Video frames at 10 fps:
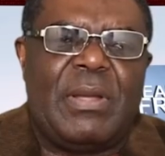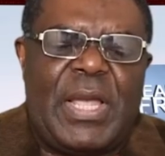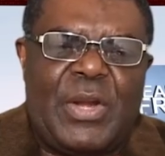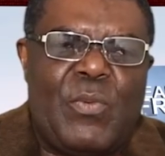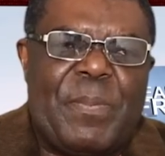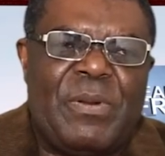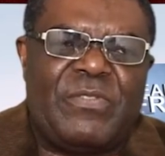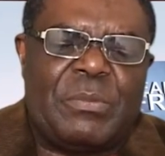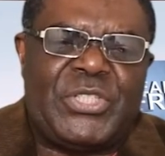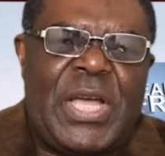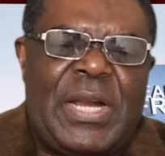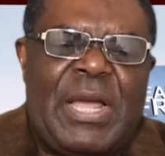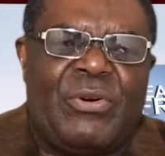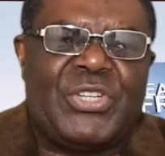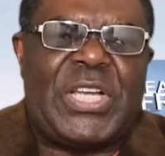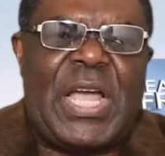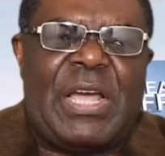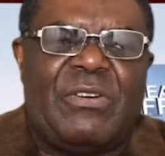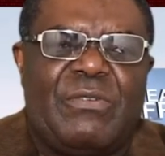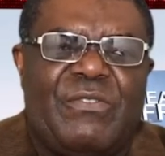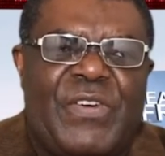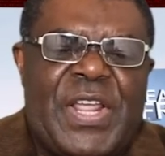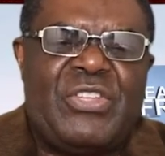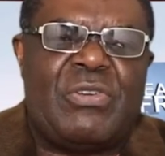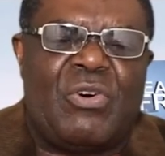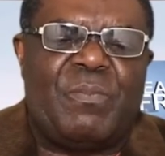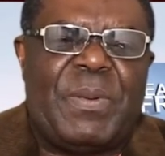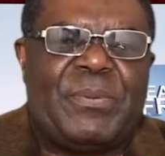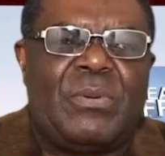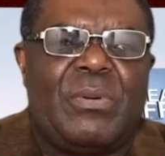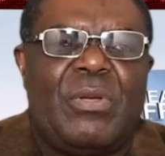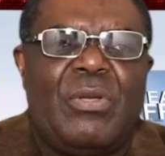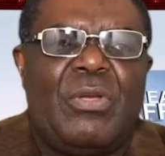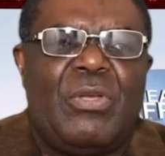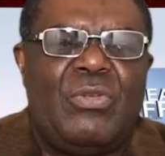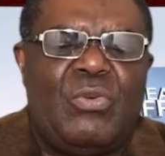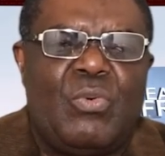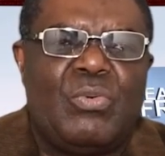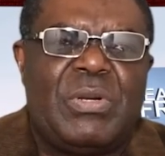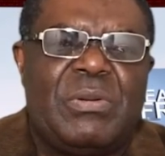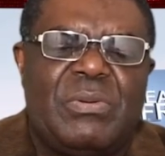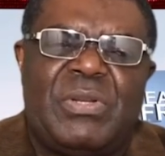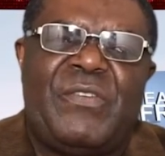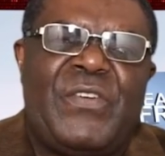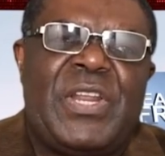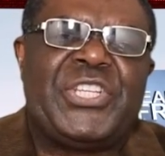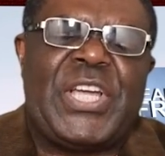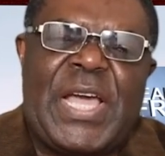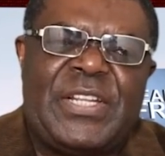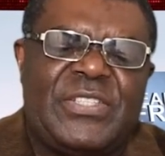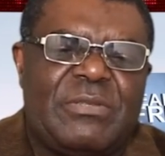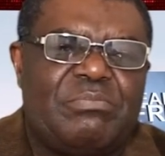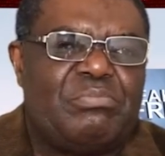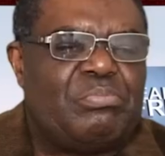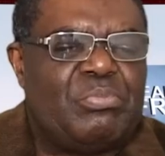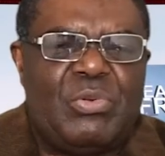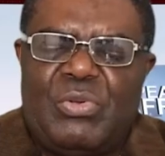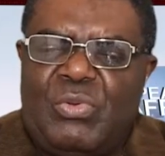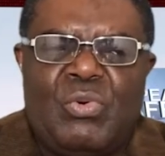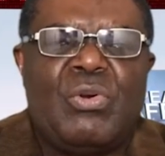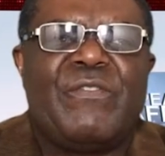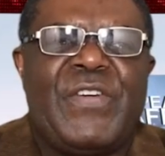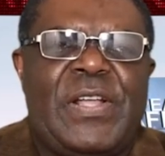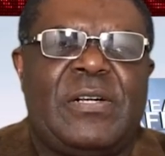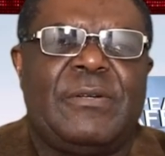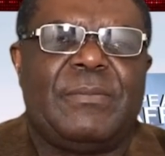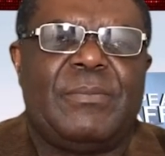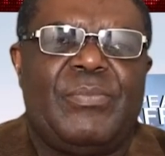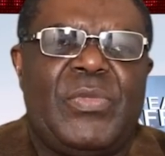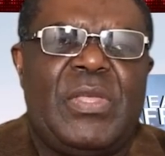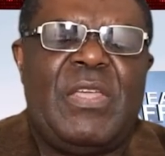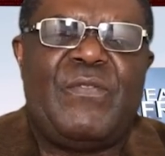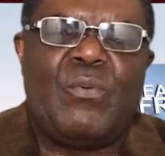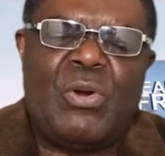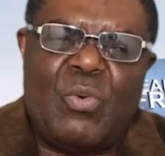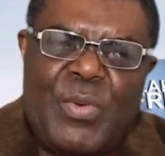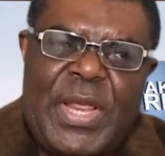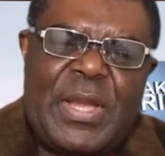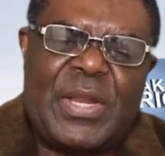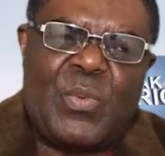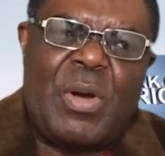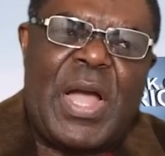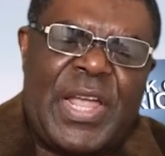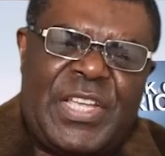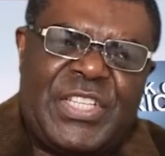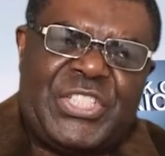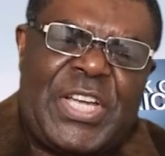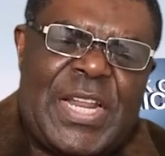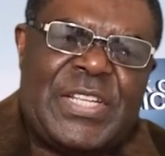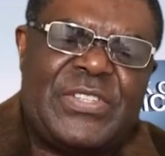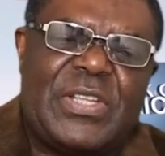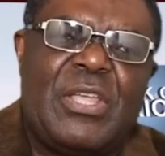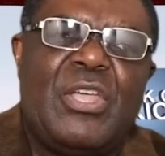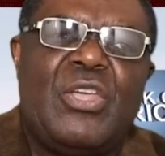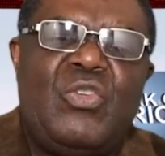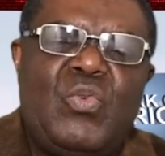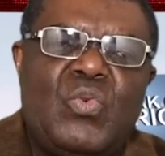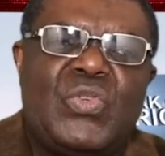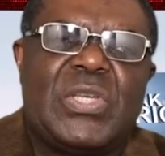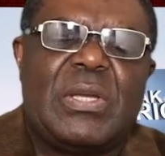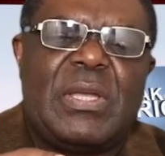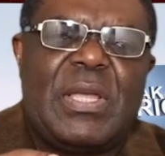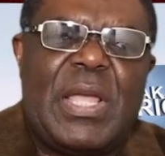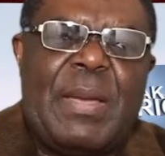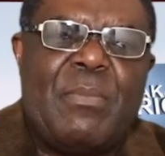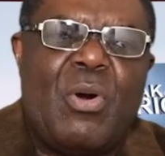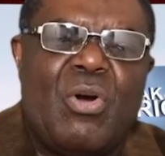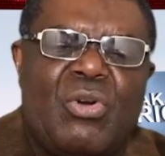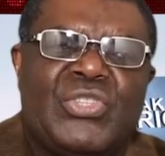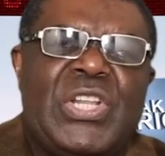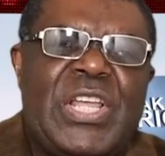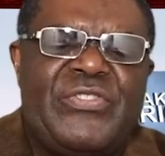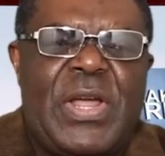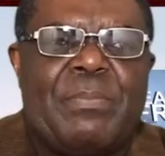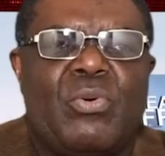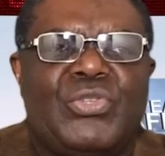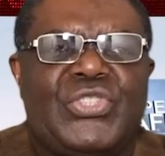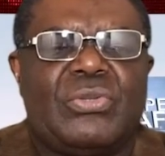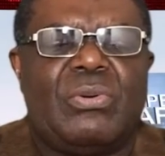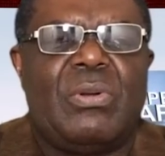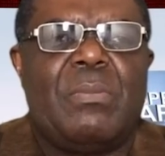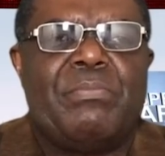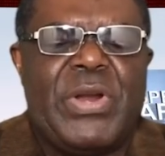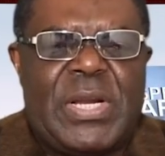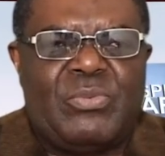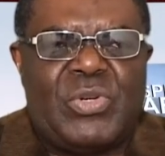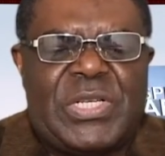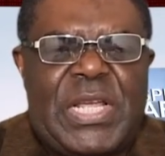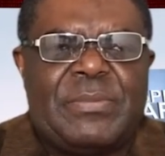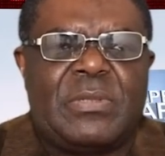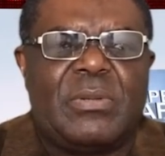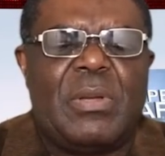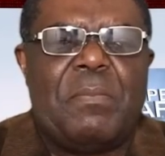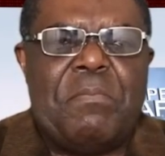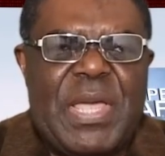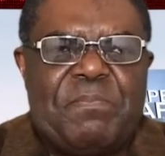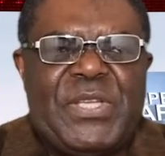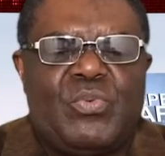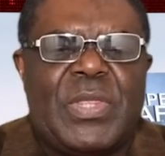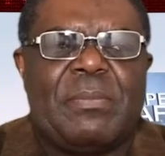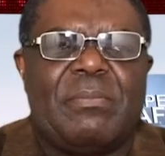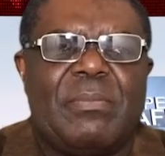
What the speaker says: getting weapons from China and Russia and fighting your own people, you defeat the jihadists. You're going to fail. If you want to win the war against the jihadists, use a more conciliatory approach. Bring them to the table. Make peace with them.